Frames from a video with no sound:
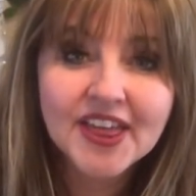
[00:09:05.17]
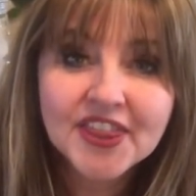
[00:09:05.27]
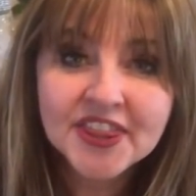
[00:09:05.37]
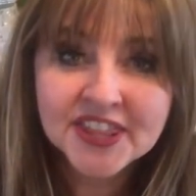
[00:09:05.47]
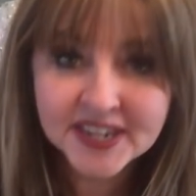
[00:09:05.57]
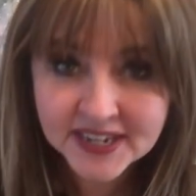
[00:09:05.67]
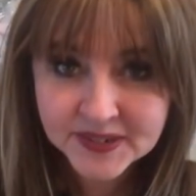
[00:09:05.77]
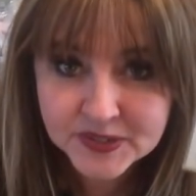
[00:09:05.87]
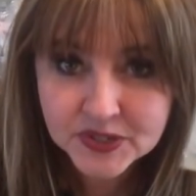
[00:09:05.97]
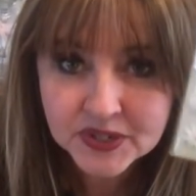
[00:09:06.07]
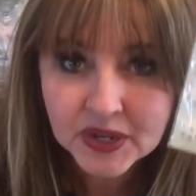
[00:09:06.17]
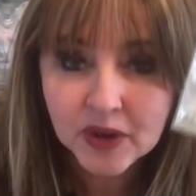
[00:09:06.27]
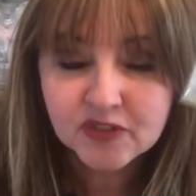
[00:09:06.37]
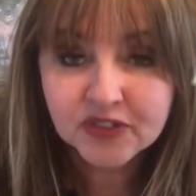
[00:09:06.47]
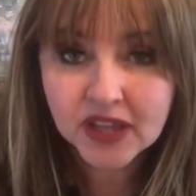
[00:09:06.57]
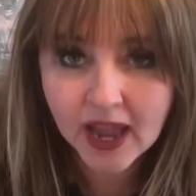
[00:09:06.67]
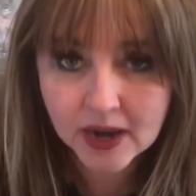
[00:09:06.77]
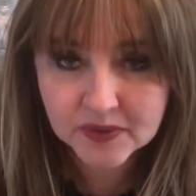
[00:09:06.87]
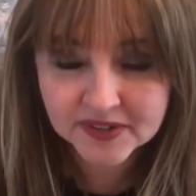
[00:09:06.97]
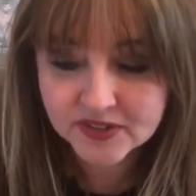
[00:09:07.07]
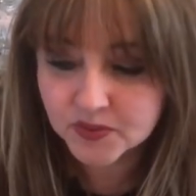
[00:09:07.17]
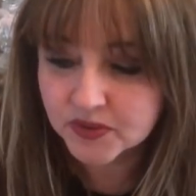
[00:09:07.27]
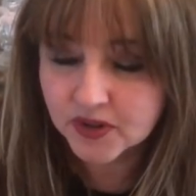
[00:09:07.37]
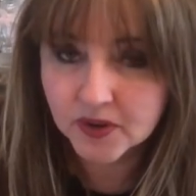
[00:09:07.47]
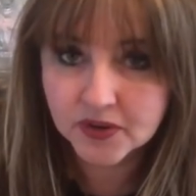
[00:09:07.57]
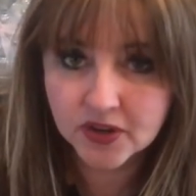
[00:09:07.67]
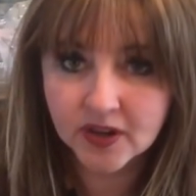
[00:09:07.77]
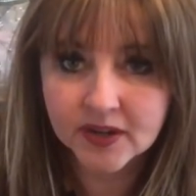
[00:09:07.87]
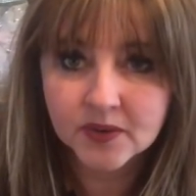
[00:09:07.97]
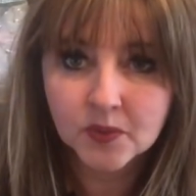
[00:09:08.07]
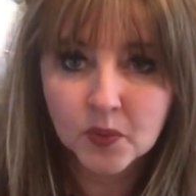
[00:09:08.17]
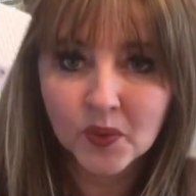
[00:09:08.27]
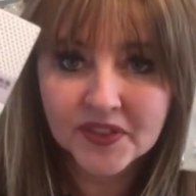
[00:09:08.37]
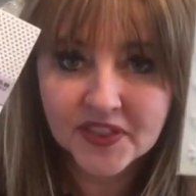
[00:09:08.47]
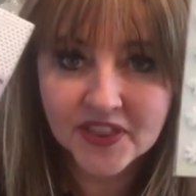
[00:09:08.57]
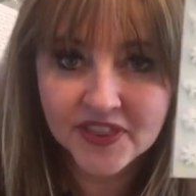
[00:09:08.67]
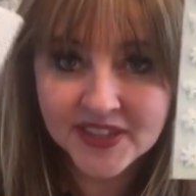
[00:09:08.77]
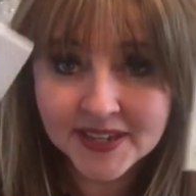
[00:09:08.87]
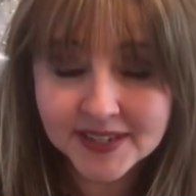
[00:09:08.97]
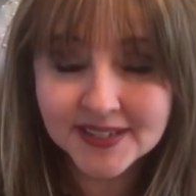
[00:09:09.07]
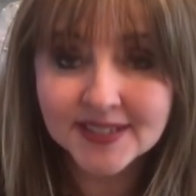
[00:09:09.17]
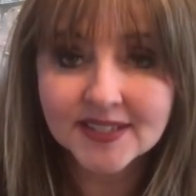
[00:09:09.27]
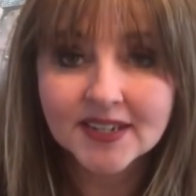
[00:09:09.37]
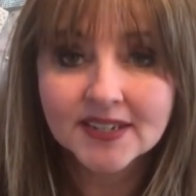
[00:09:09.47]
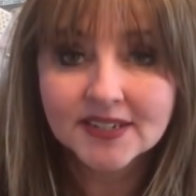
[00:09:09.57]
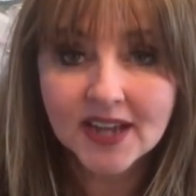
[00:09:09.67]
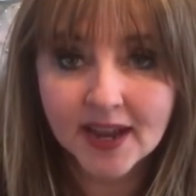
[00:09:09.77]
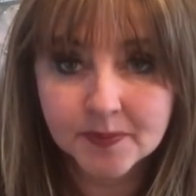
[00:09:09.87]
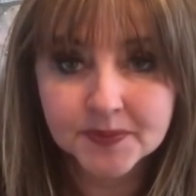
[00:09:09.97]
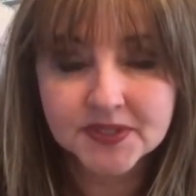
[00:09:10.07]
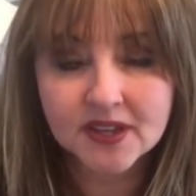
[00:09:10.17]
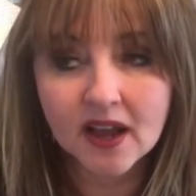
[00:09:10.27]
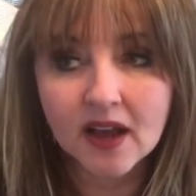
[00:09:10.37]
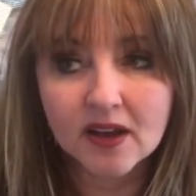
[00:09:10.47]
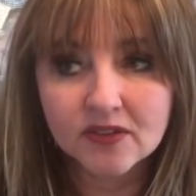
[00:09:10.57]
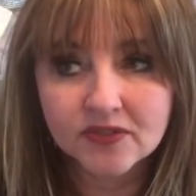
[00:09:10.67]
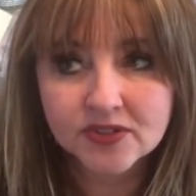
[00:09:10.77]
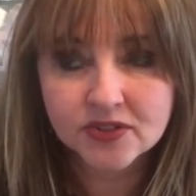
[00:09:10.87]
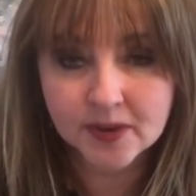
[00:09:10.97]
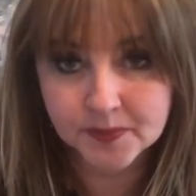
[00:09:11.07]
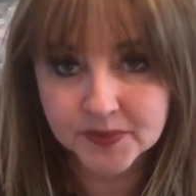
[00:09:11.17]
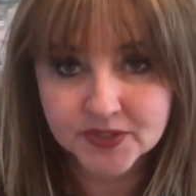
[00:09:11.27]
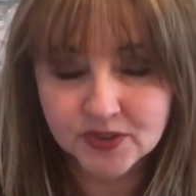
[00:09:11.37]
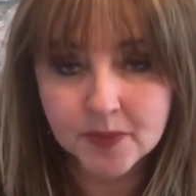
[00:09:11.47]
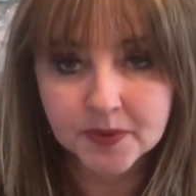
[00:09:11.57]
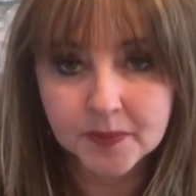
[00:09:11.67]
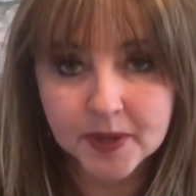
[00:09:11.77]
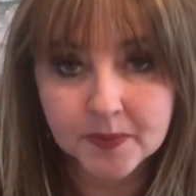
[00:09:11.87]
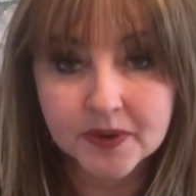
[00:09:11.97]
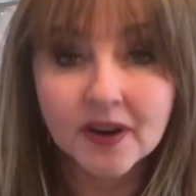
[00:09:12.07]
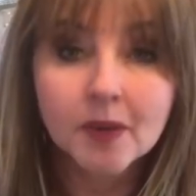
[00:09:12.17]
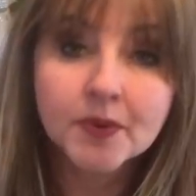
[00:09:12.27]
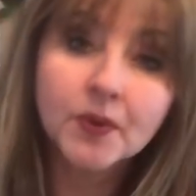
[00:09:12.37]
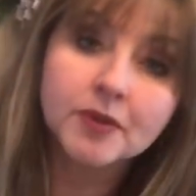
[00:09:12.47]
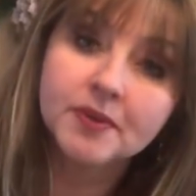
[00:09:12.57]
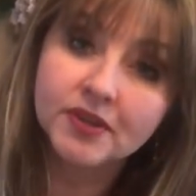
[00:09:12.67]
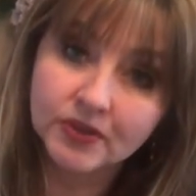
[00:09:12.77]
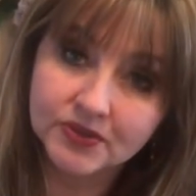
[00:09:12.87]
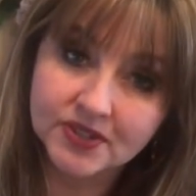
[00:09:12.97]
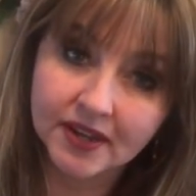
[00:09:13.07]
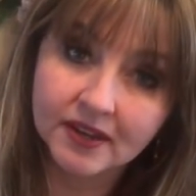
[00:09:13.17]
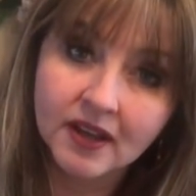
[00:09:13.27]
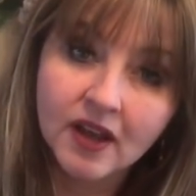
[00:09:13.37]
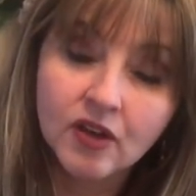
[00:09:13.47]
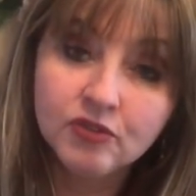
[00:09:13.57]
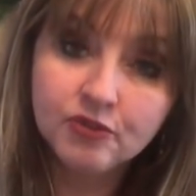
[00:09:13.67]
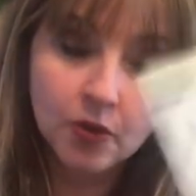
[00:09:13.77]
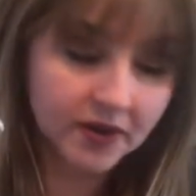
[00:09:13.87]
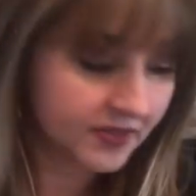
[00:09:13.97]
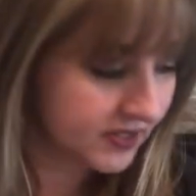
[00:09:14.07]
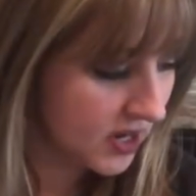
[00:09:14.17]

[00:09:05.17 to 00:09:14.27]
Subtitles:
These flowers will go good with these types of scrap of paper I'm going to be using for the